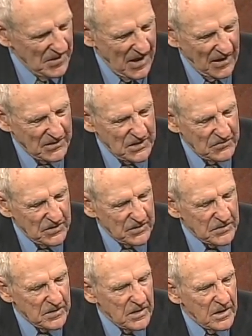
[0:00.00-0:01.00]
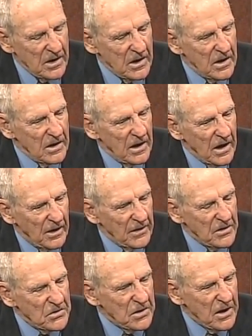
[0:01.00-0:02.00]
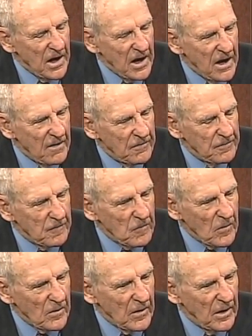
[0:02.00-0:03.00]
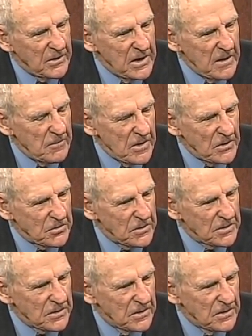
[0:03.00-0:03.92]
Activities. Yeah, they should have a deep interest